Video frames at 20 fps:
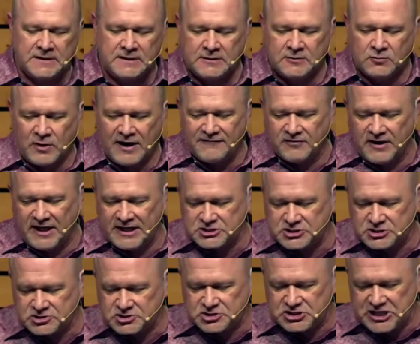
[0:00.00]

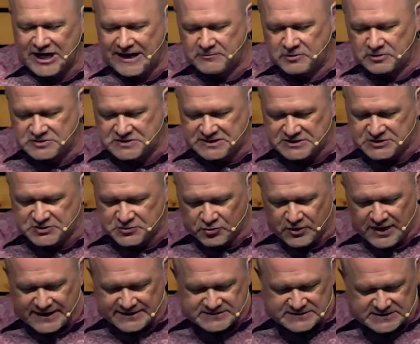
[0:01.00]
Revelations chapter 6 through
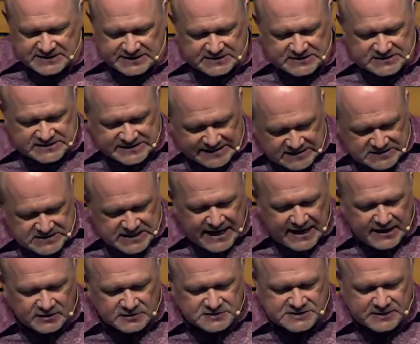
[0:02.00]
18
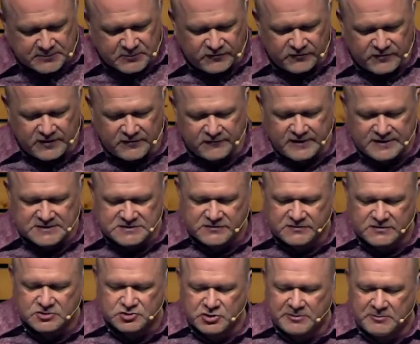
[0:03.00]
details some of the events of the
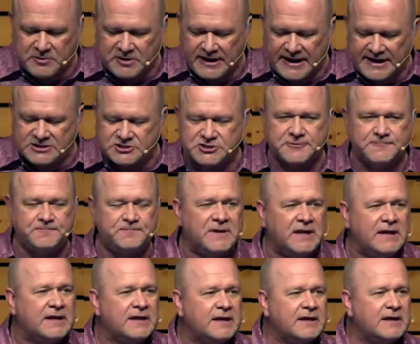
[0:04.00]
tribulation,
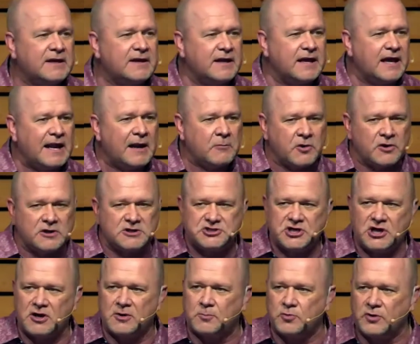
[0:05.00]
and again, I'm going to
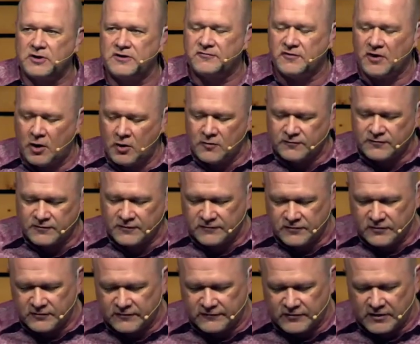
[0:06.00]
share a brief
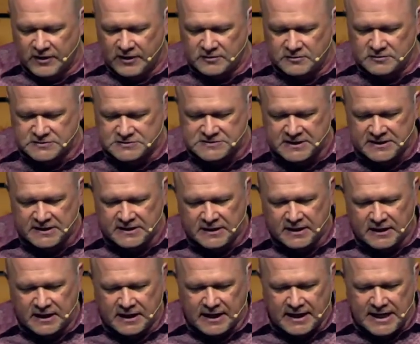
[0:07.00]
overview of those
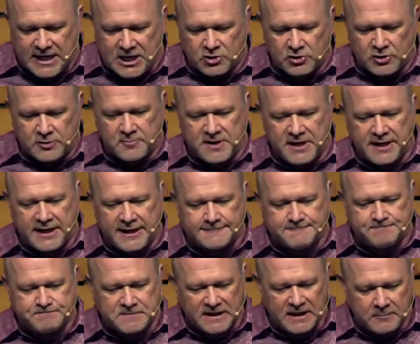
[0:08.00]
here in a minute.
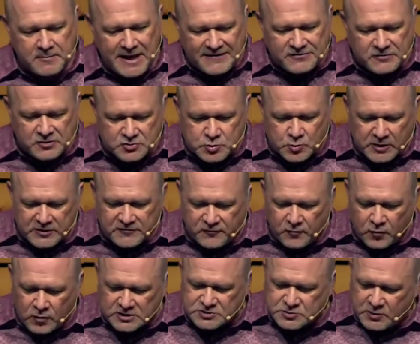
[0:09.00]
In Matthew
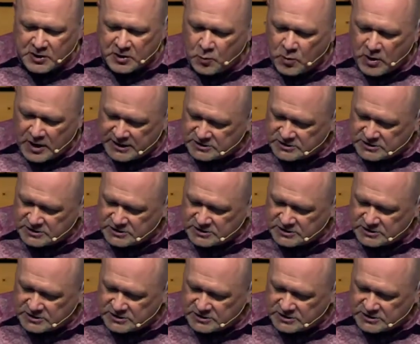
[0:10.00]
24, 21, and